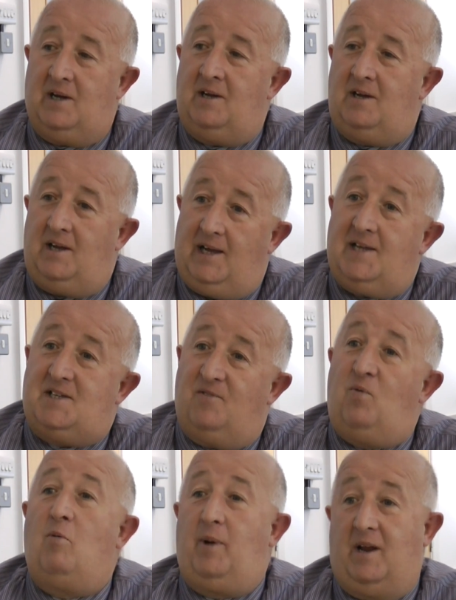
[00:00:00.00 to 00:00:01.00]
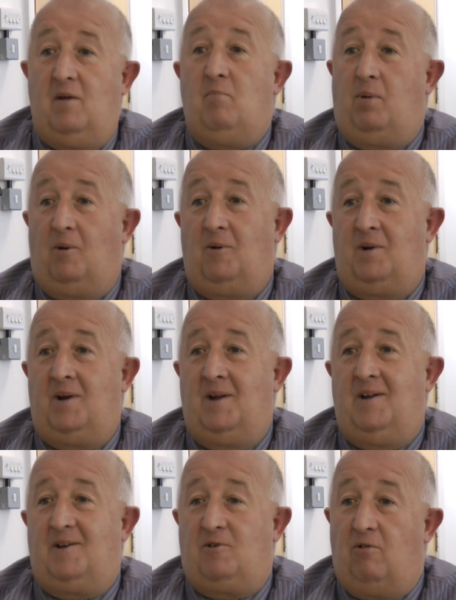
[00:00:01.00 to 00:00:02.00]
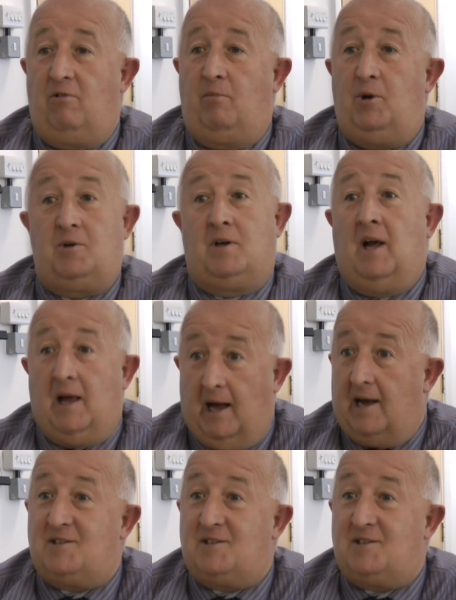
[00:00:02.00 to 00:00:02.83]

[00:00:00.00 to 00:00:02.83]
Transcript: where HEFCE will be an important contribution,